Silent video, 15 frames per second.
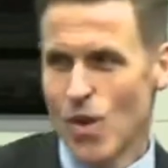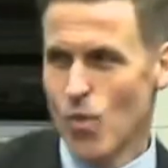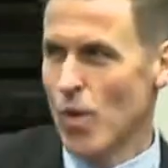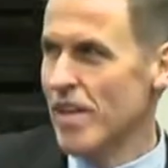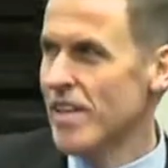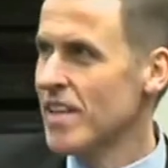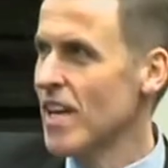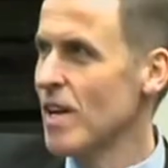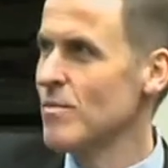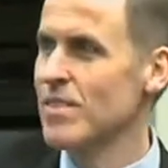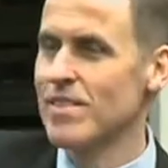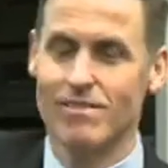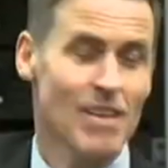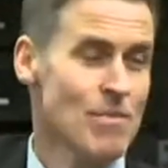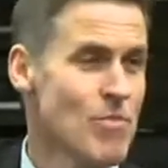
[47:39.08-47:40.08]
When it
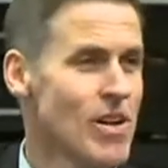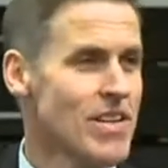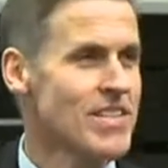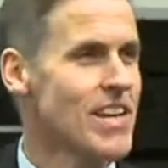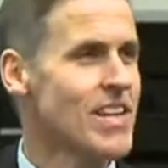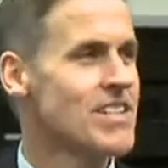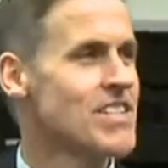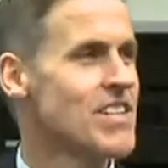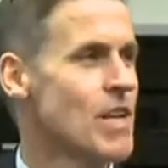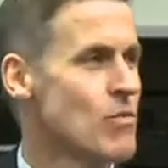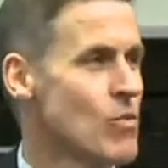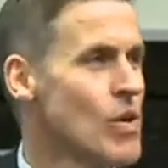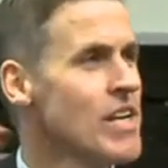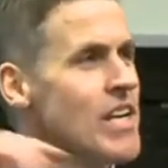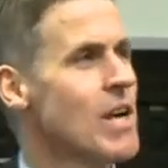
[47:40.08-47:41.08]
comes, that might sound silly, but
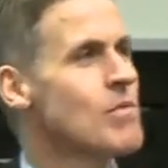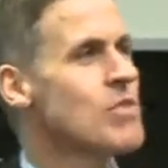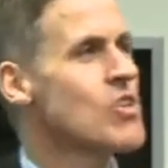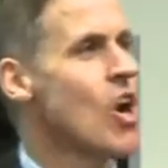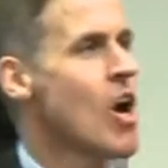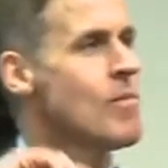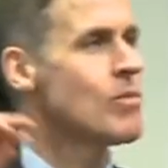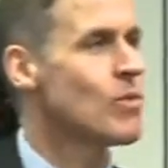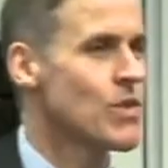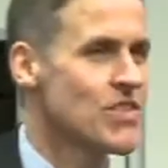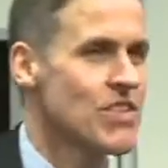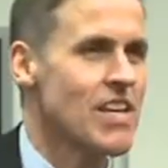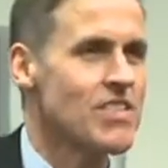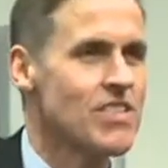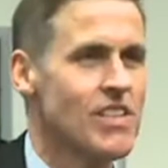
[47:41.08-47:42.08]
when it comes time to
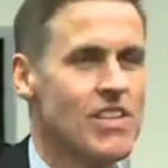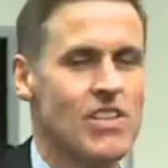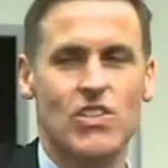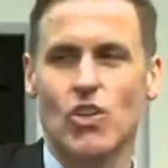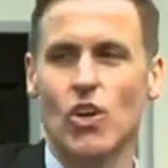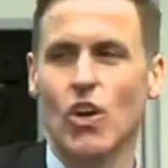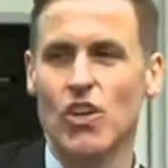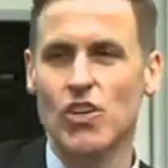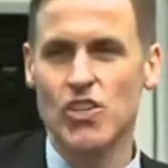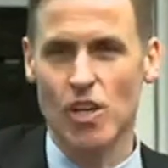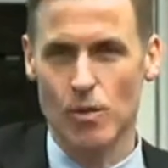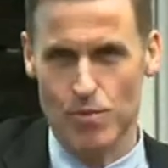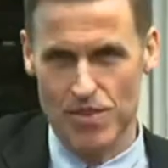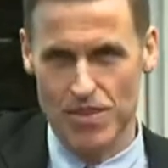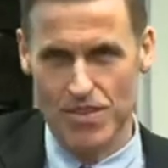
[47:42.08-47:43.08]
assess these
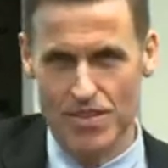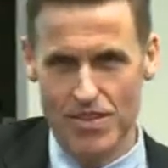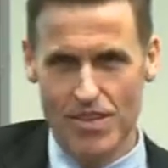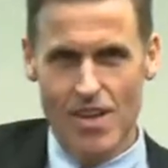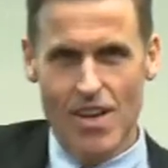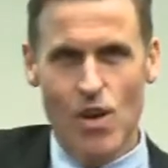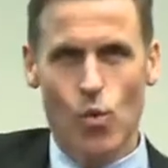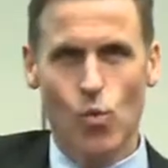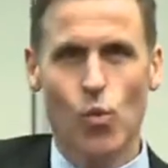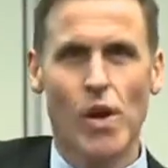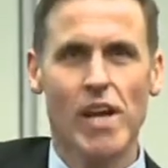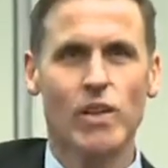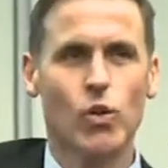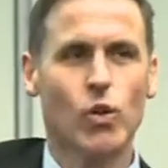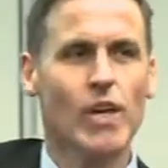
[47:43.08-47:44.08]
scholarships,
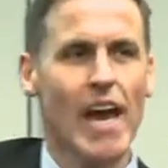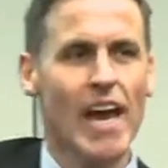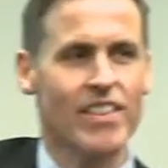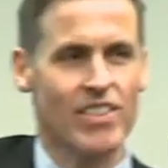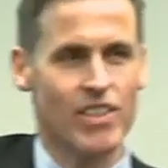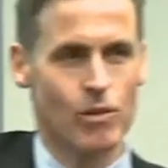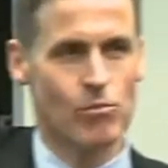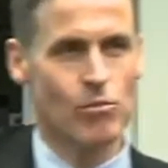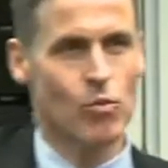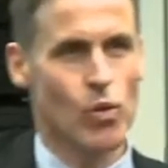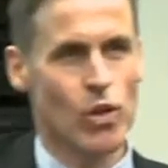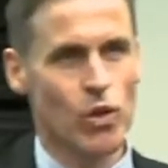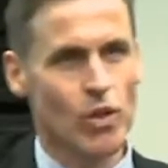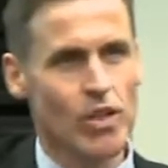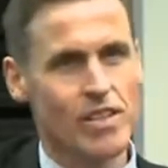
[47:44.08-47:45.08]
we look at them,
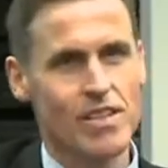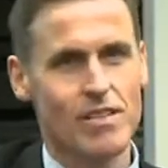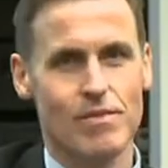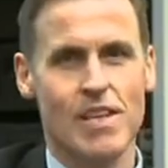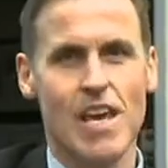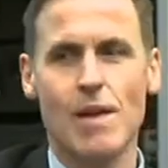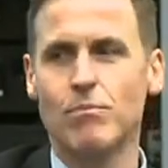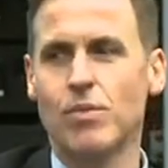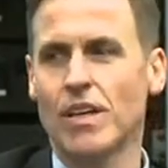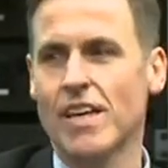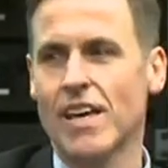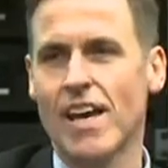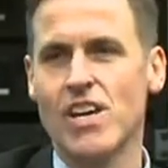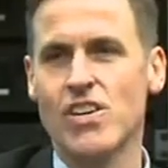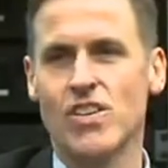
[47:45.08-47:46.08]
we look at the, the,
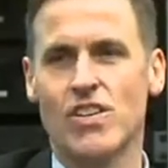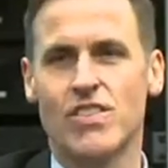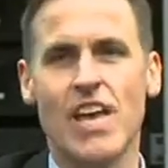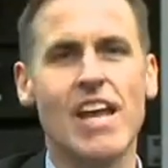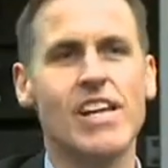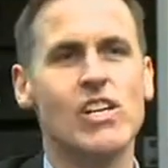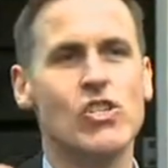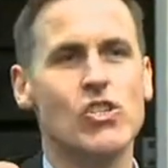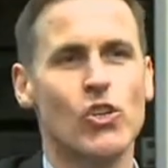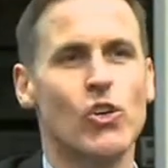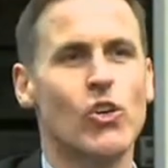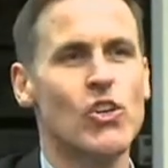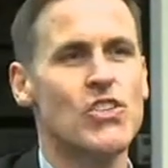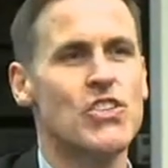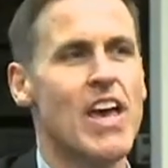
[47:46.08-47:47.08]
applications, and it
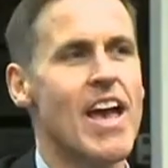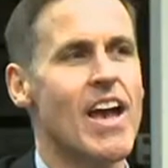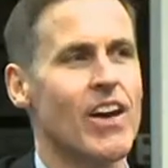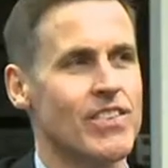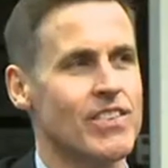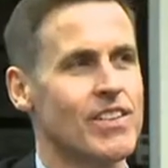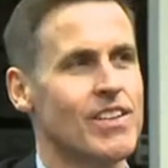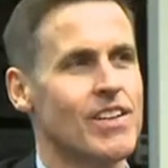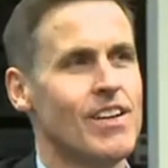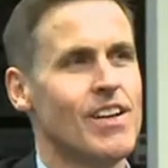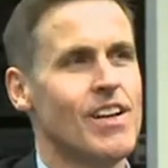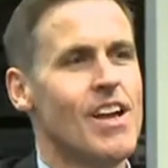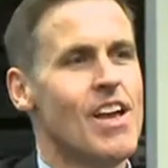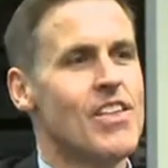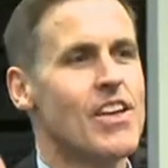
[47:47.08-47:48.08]
turns out
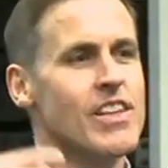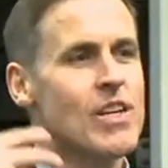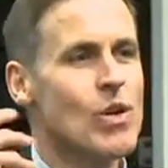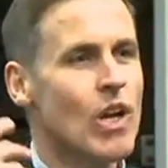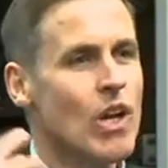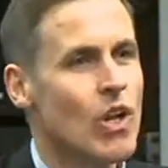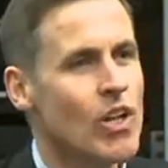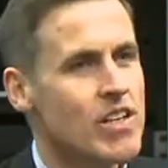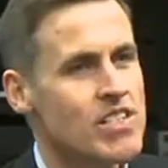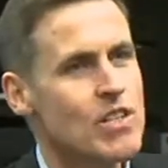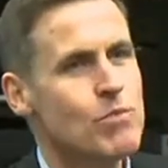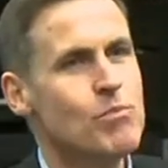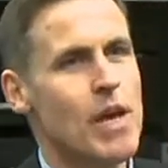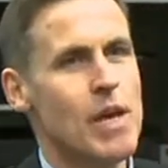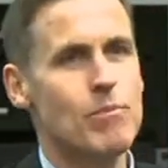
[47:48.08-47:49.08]
that there are lots
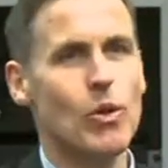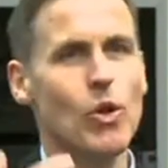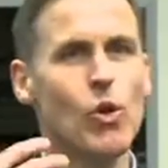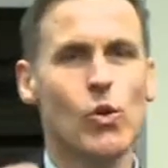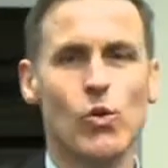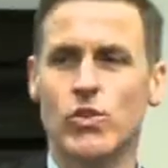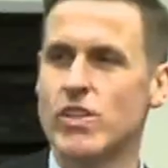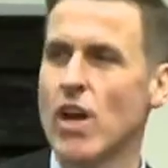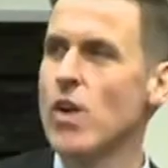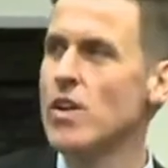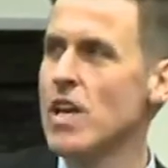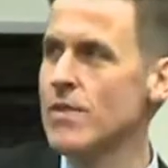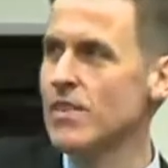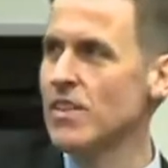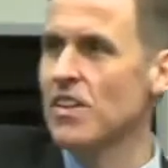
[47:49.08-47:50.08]
of people who don't
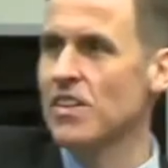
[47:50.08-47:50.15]
even